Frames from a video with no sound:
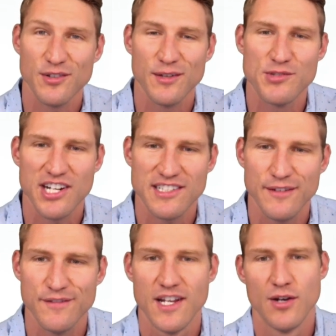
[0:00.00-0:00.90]

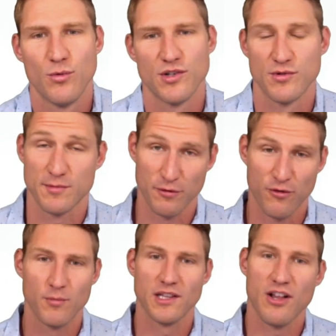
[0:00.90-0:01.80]
objective, which was
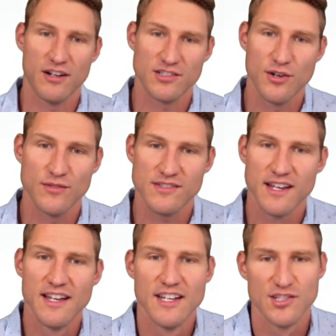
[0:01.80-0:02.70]
performing long tones.
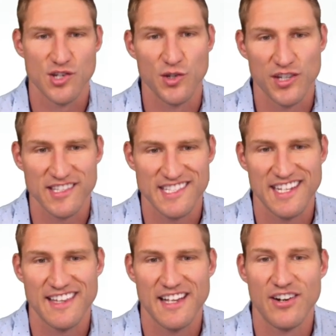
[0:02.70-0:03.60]
So you could
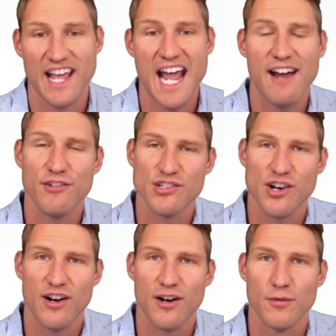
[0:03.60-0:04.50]
see that on average,
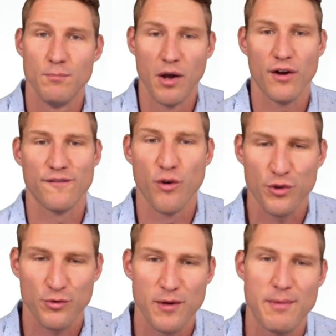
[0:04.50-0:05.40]
our
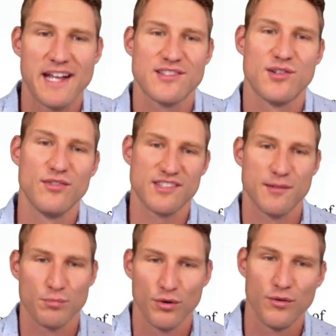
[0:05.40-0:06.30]
fourth grade band students
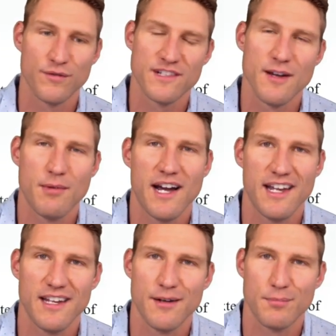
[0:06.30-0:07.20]
improved by
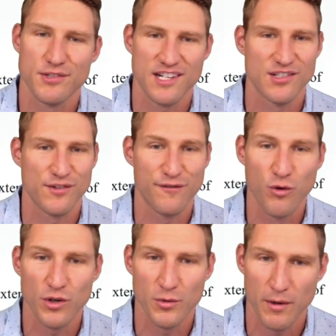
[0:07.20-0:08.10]
a percentage of
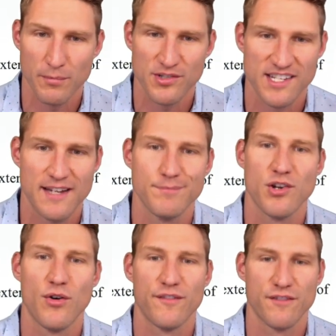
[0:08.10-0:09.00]
41%,
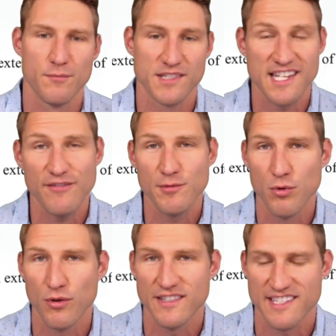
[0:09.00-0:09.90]
going from
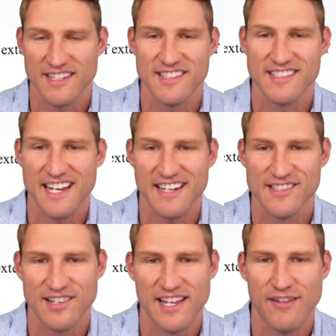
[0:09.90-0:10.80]
7.6
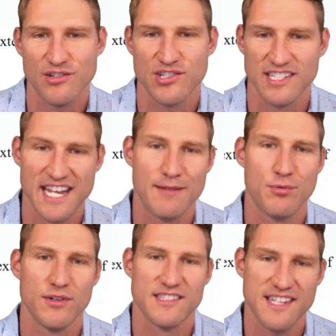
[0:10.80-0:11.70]
seconds on average to
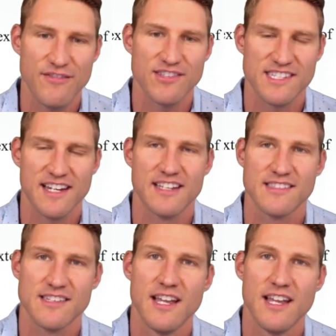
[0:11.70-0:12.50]
10.7 seconds,